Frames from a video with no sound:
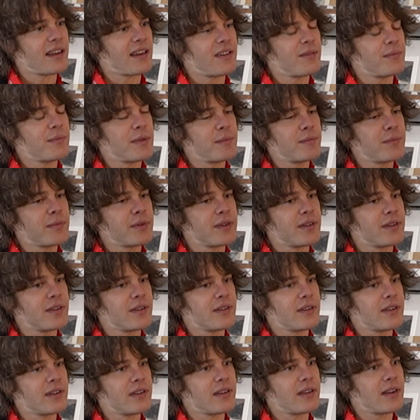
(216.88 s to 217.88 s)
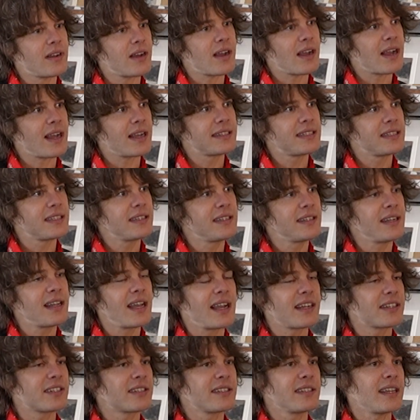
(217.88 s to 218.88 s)
I remember I didn't
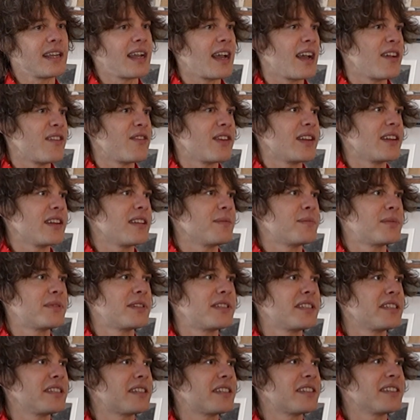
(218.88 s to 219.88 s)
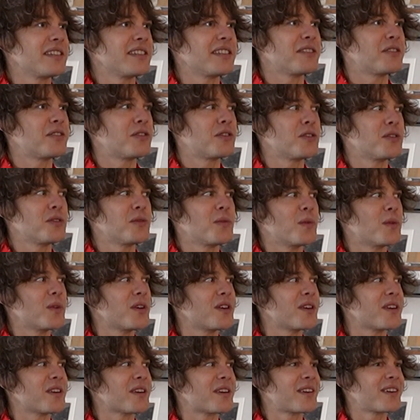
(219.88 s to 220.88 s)
actually have any particularly good
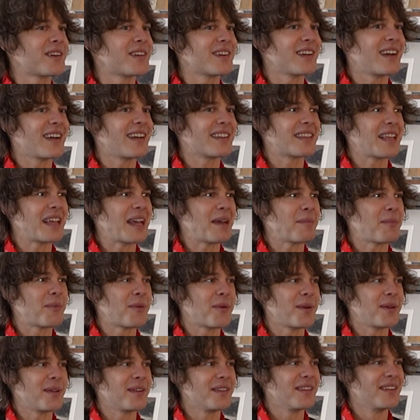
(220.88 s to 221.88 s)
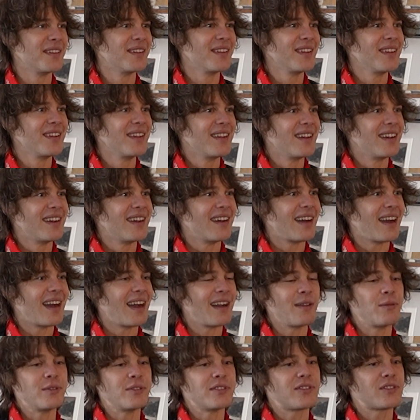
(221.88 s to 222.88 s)
work at that point.
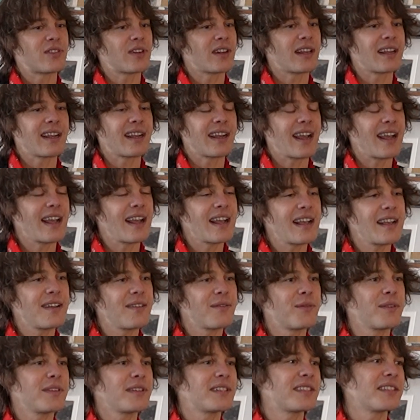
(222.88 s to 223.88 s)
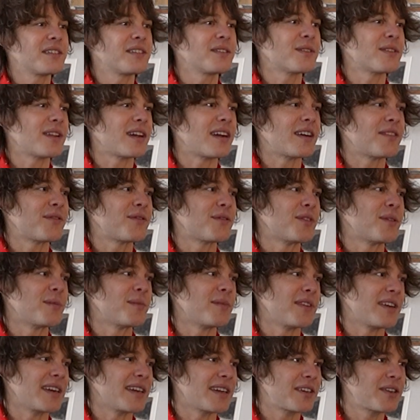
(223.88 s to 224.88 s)
I was trying every single art form
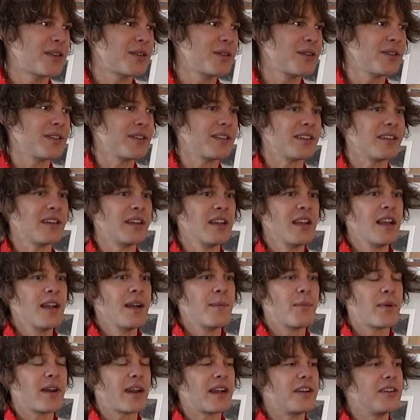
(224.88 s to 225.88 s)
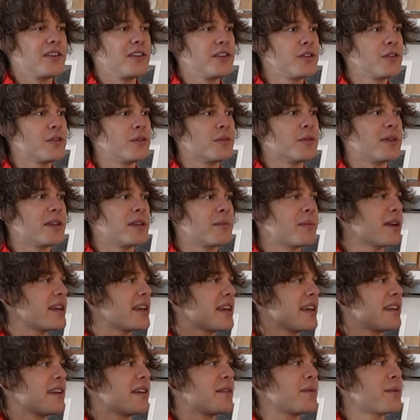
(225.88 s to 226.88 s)
that I could, but I knew in my
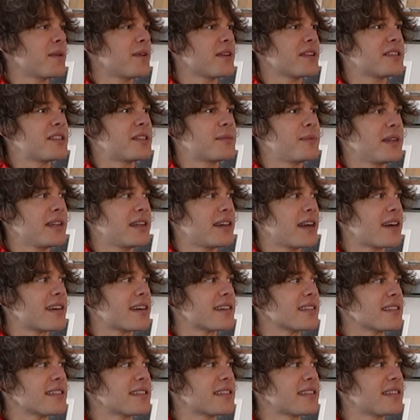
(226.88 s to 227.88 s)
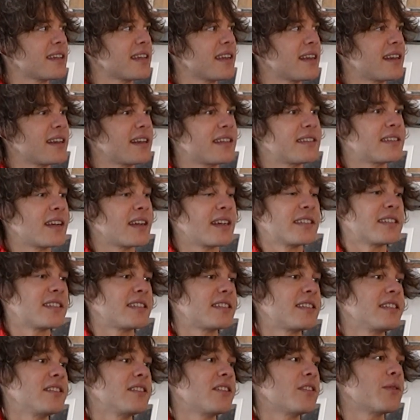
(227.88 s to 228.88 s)
head I wanted to be an artist, and I just
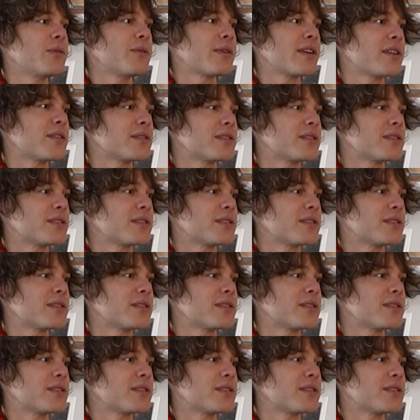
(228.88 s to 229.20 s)
didn't know what I